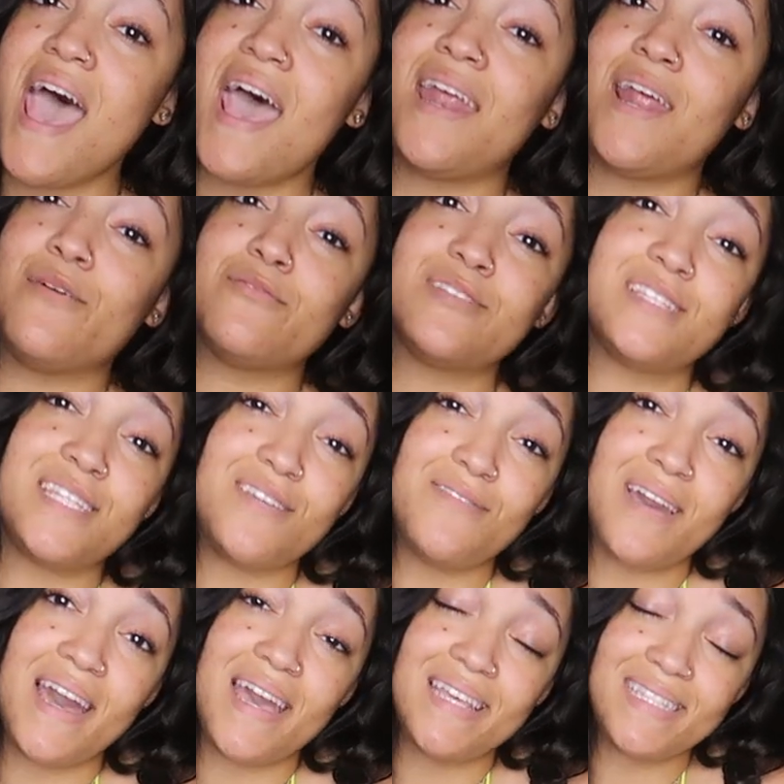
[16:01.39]
And I will see you
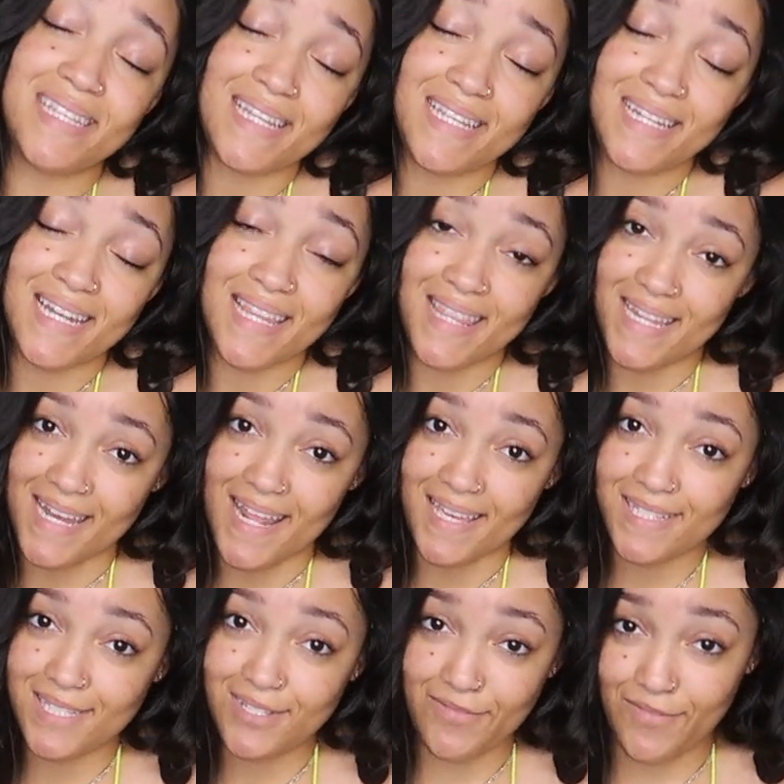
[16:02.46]
guys in the
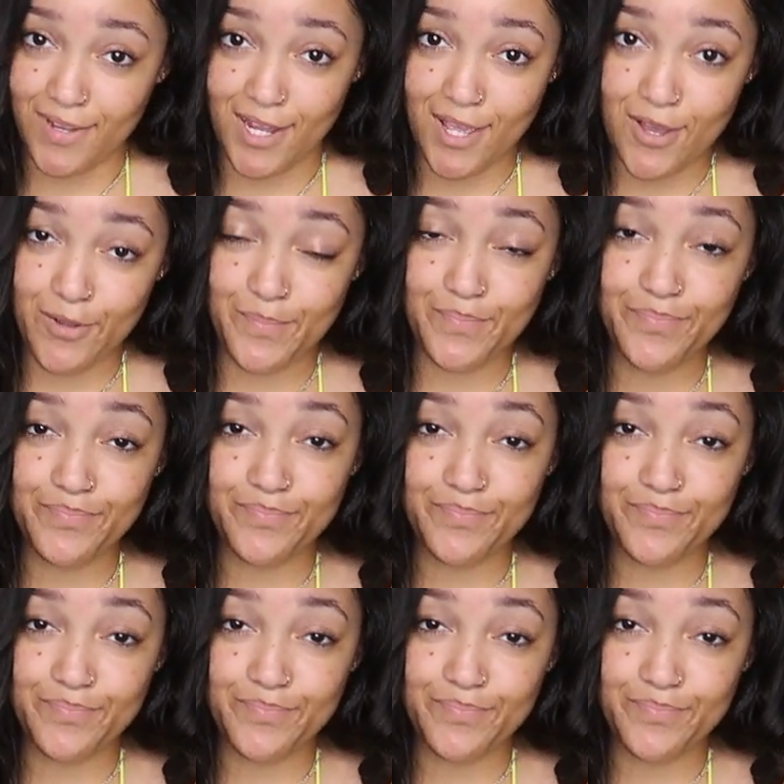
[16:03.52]
next video.